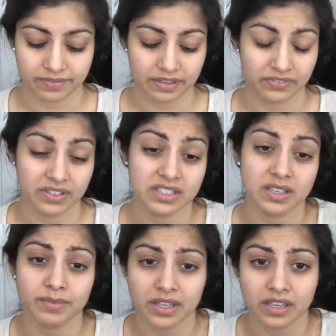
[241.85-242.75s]
If it's
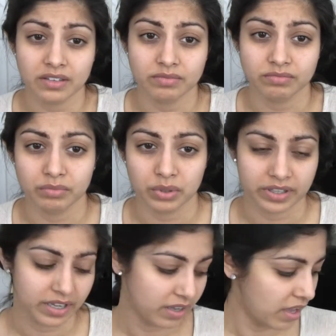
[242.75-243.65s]
something more
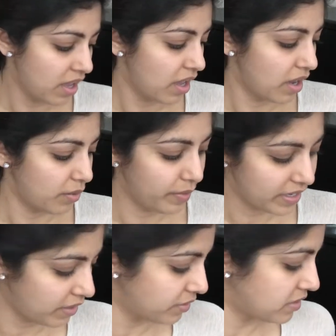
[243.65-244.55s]
like a
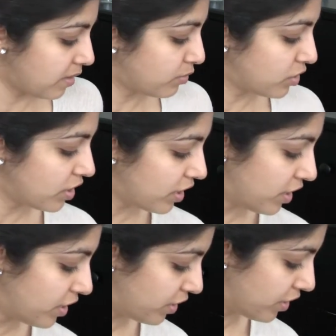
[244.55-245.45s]
wedding reception,
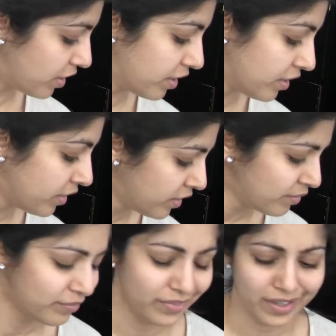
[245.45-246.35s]
or
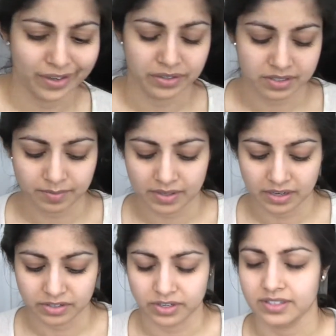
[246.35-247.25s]
you know,
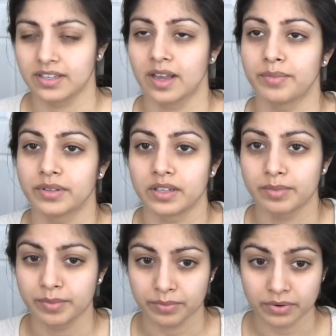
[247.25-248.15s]
something you're dressing up a little
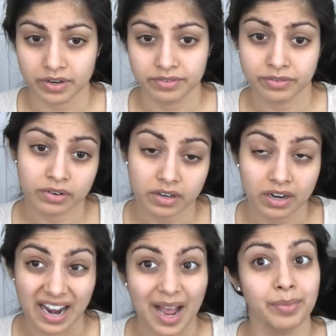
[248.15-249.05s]
bit more
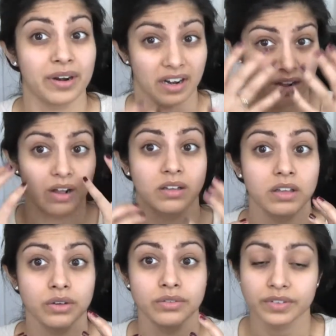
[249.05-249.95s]
for, I put it
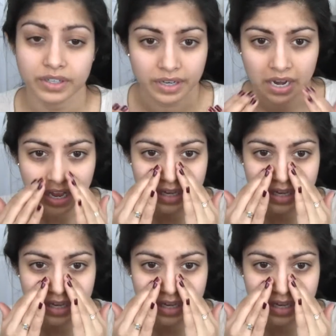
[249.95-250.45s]
all over